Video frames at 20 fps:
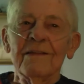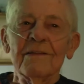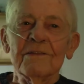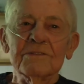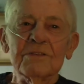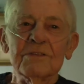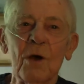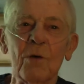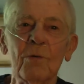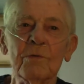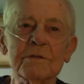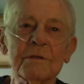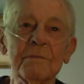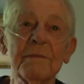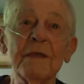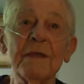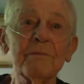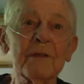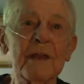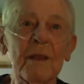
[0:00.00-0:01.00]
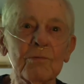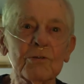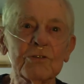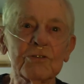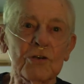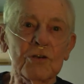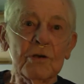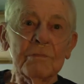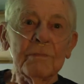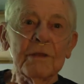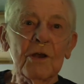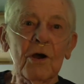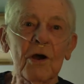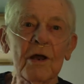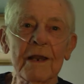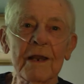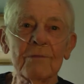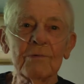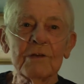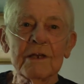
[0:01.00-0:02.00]
so to me, but that would turn me
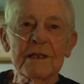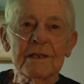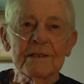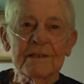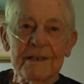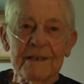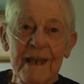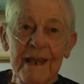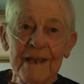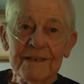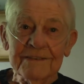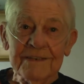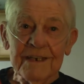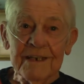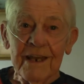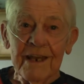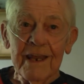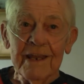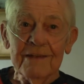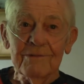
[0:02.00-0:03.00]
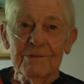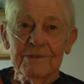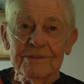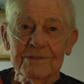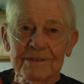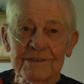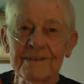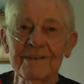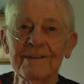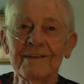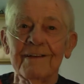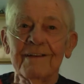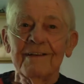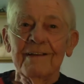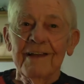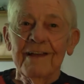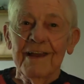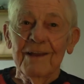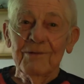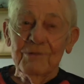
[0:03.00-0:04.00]
on. I would hear that nasty language
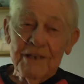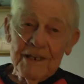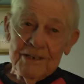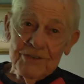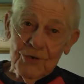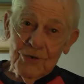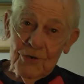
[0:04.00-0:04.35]
and I would get